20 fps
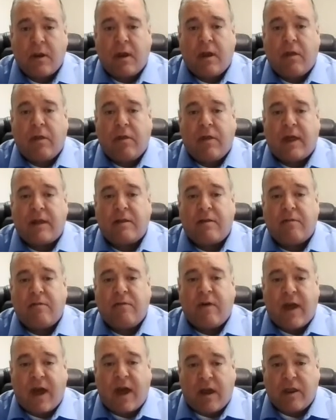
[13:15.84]
that the
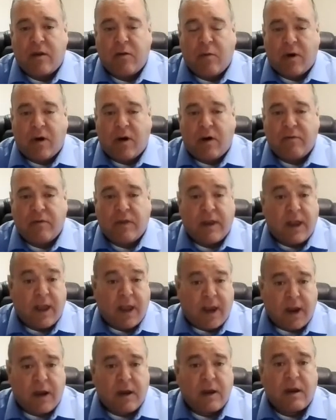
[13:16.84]
value of the
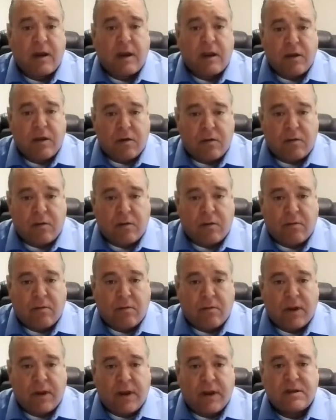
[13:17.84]

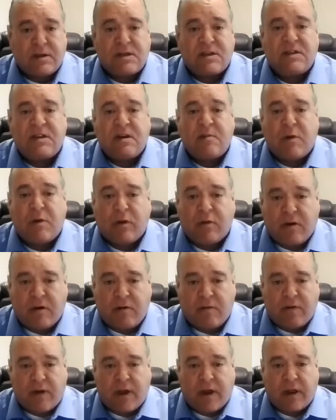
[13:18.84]
ADU is similar
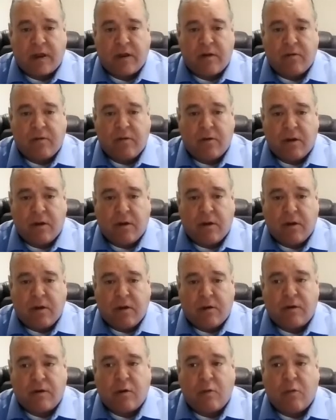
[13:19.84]
in value
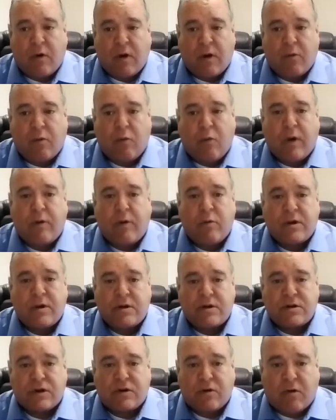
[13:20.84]
to what we would
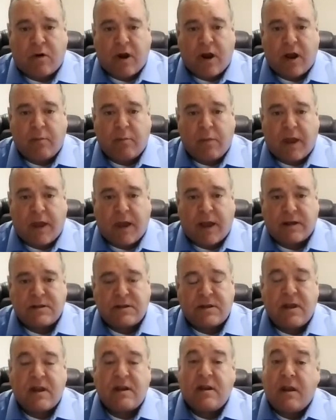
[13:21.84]
describe as
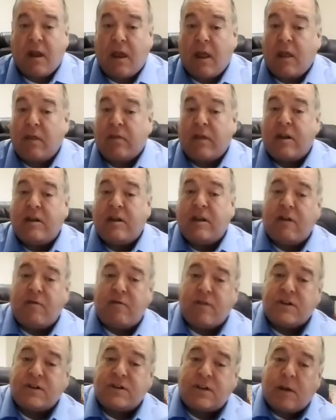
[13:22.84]
the
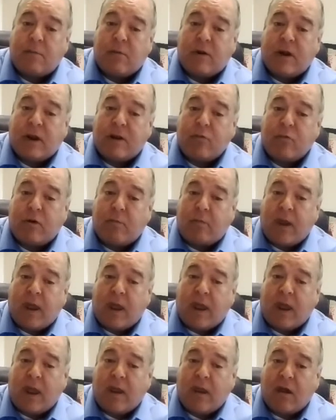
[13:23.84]
difference somebody would
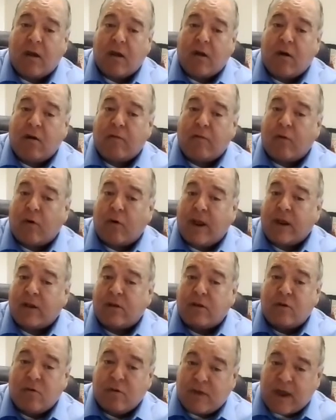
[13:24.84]
pay for a
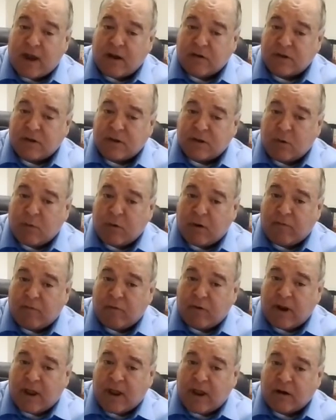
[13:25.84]
2,000 square
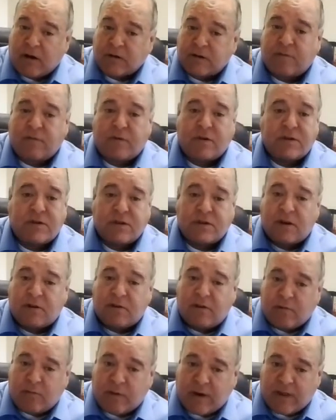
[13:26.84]
foot house versus a
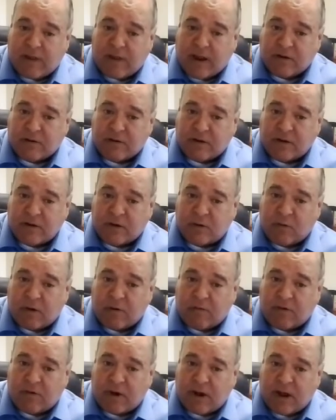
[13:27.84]
3,000 square
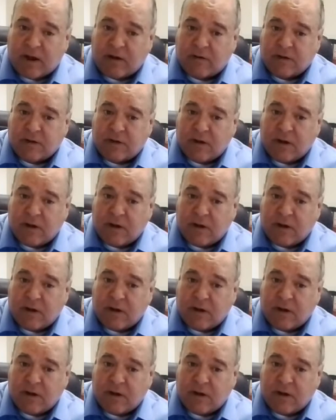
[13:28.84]
foot house.